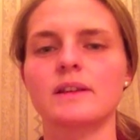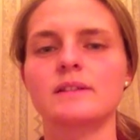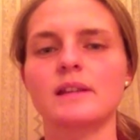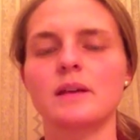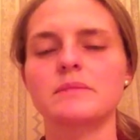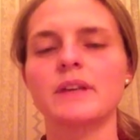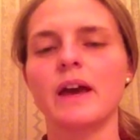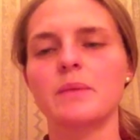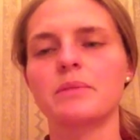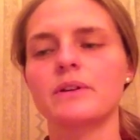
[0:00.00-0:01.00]
some
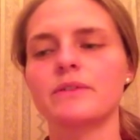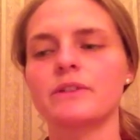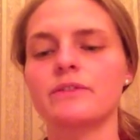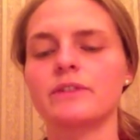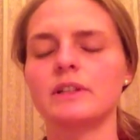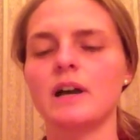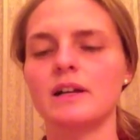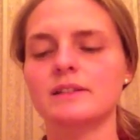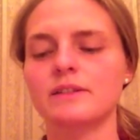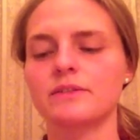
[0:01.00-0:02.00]
type of
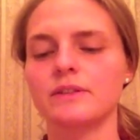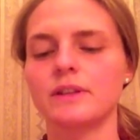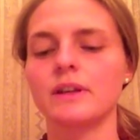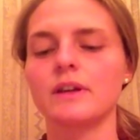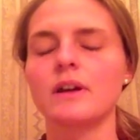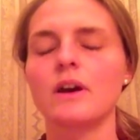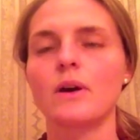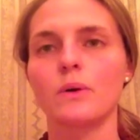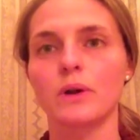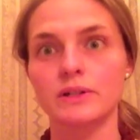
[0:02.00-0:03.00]
philosophy
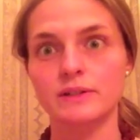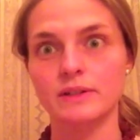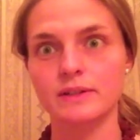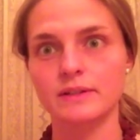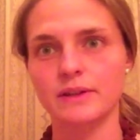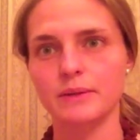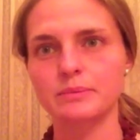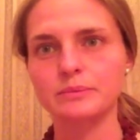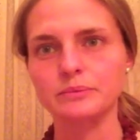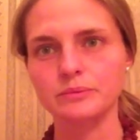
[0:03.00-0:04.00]
or
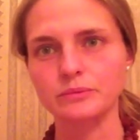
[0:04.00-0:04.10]
system